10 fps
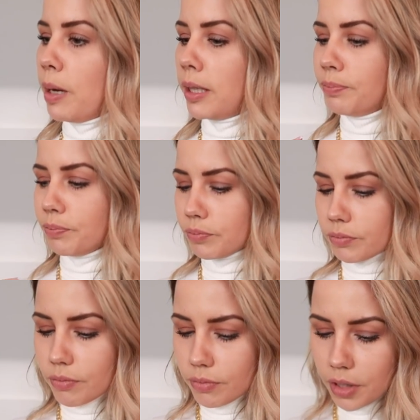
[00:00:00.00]
But
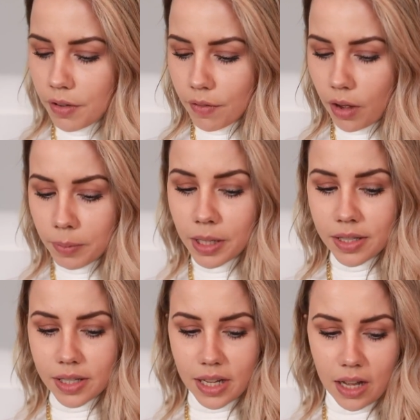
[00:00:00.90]
I'm
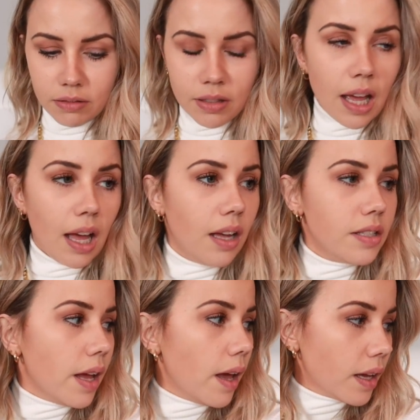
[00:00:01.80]
gonna sit down
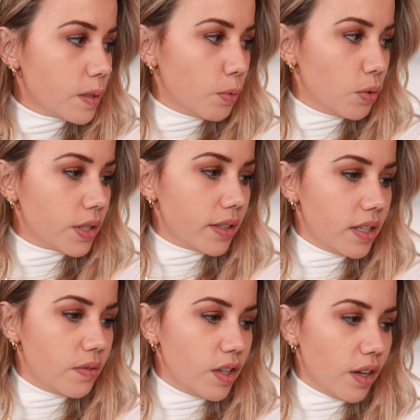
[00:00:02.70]
and export
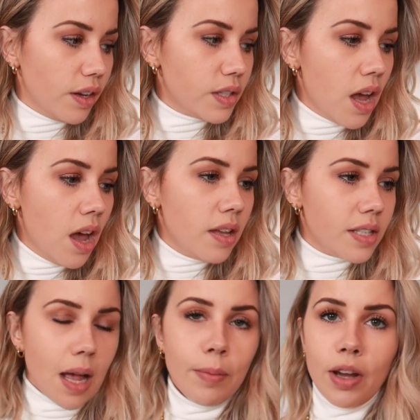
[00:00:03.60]
these videos.
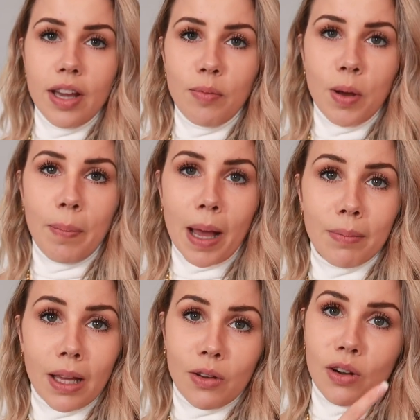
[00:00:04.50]
Sam and I have put
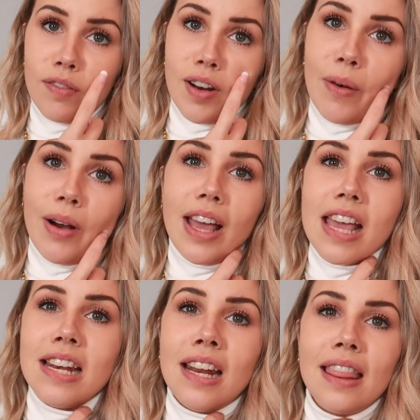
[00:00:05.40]
Bang Bang cauliflower
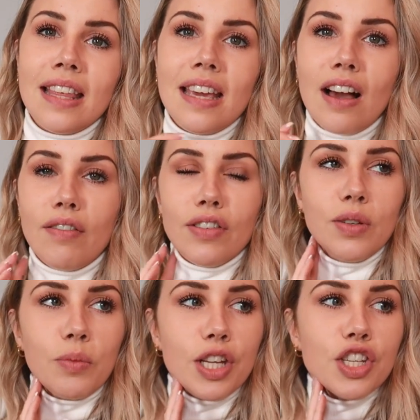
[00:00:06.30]
in the
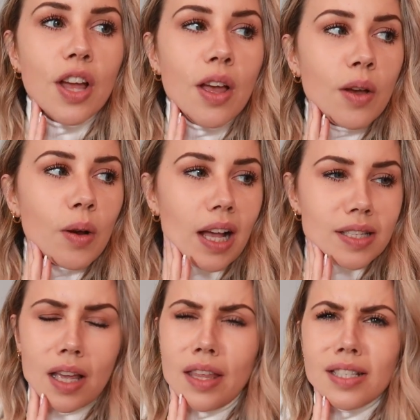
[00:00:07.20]
oven, which,
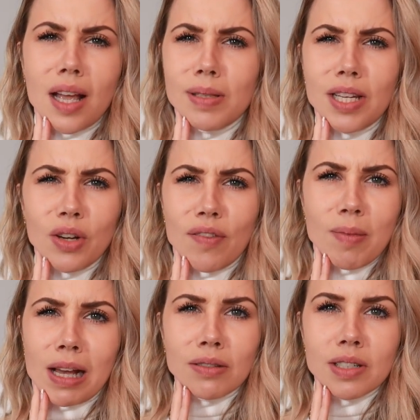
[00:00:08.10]
so I think Sam said he got it
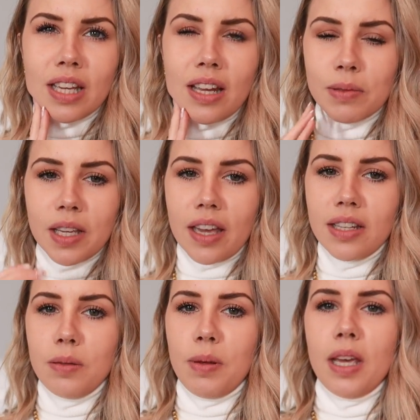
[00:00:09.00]
from Aldi and it was like
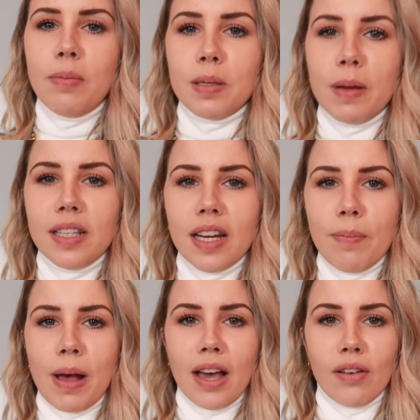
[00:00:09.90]
80p, but it's basically
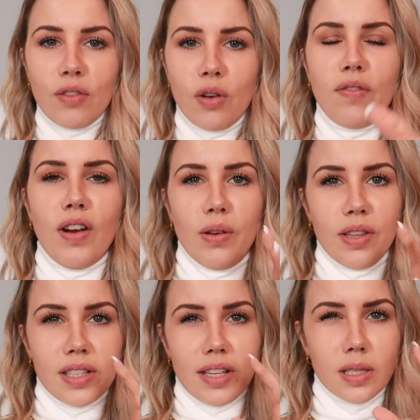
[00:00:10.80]
a bag of cauliflower
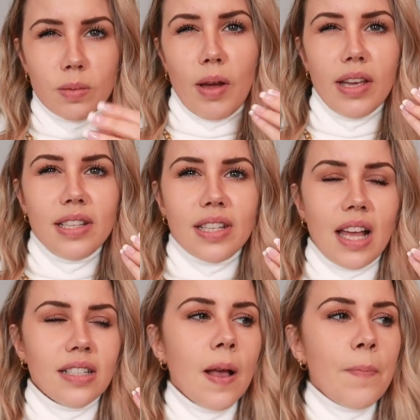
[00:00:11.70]
that's like spiced.
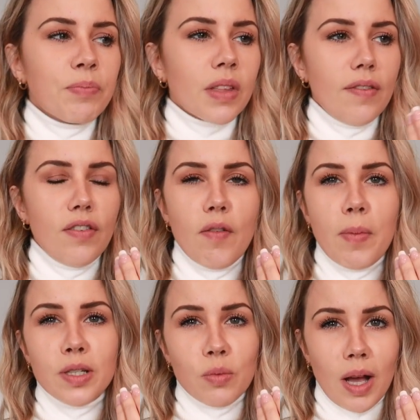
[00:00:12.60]
And if you've
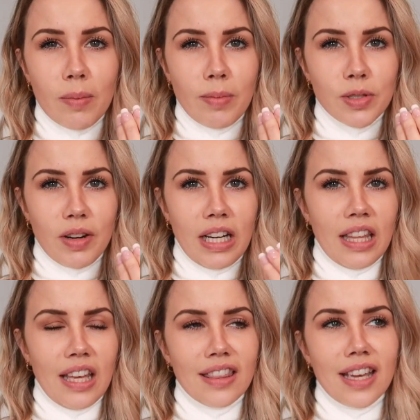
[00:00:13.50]
ever been to Wagamama's or
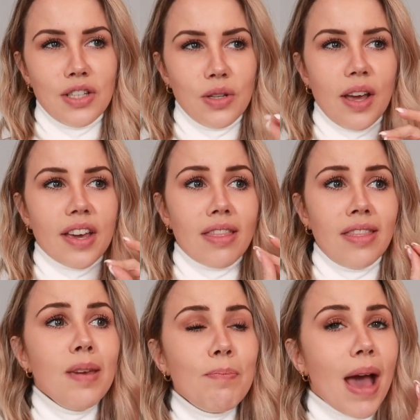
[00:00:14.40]
anything, they do like
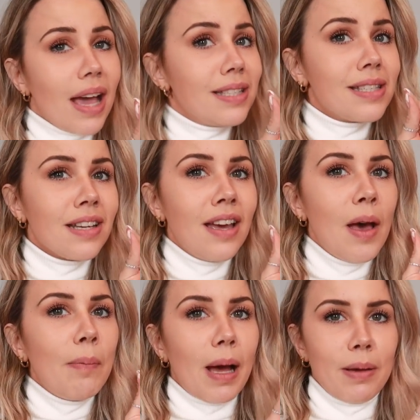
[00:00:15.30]
the best
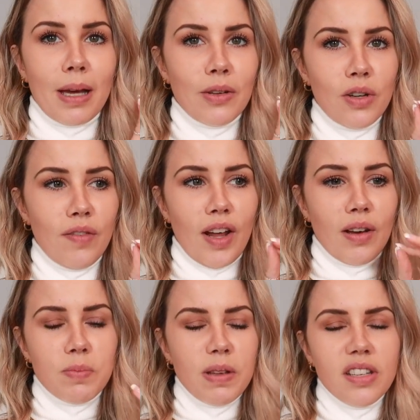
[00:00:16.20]
Bang Bang
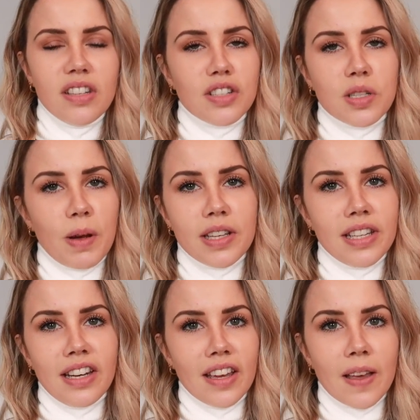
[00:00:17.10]
cauliflower. It's basically just
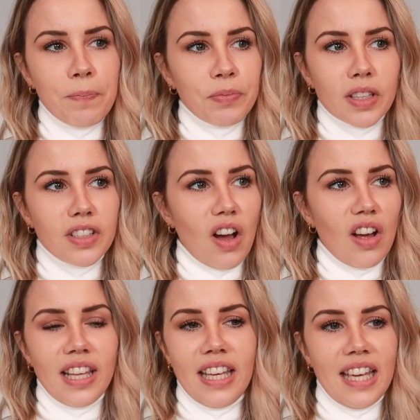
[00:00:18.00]
spicy, like
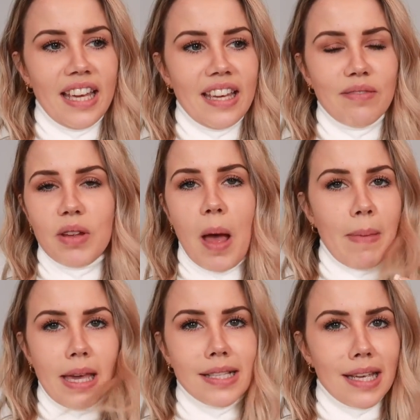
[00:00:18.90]
garlicky,
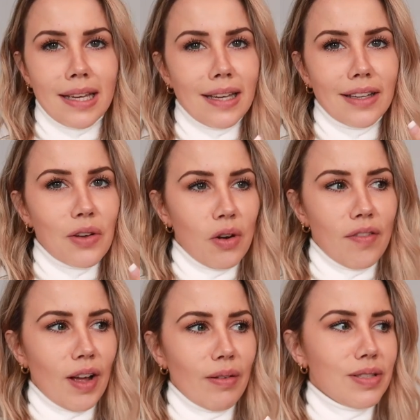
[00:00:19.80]
amazing
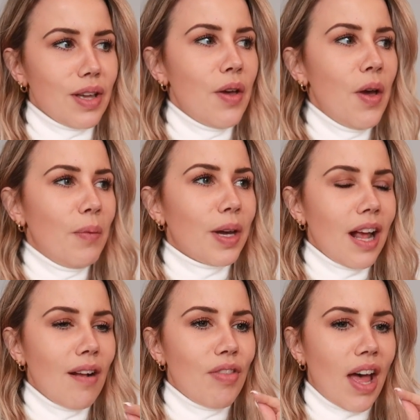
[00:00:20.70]
cauliflower. So we're
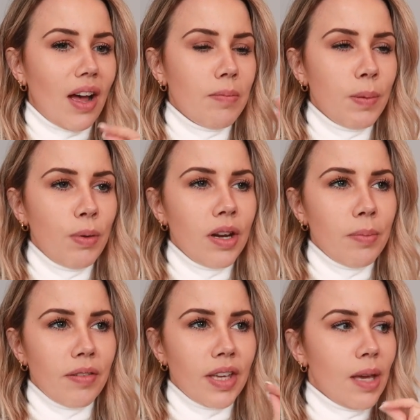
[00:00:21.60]
gonna have that. I'm gonna put in
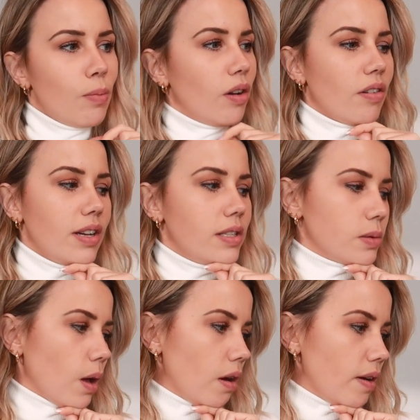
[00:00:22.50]
a bit of quinoa rice
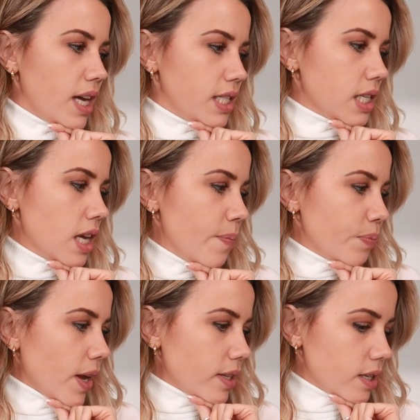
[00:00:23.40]
as well, and
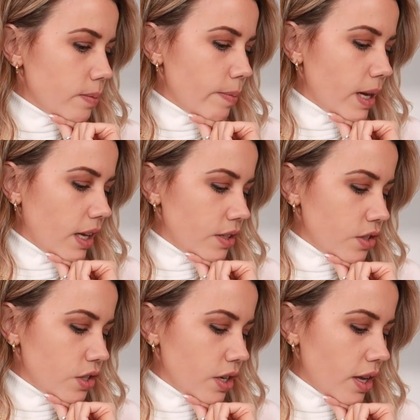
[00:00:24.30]
that's gonna be my
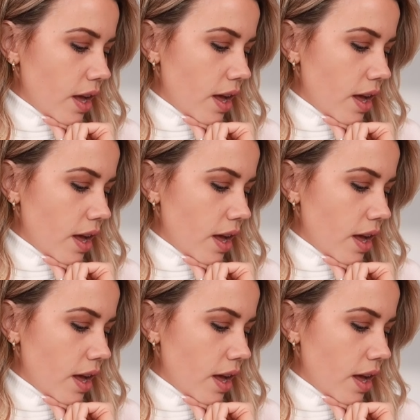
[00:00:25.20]
lunch.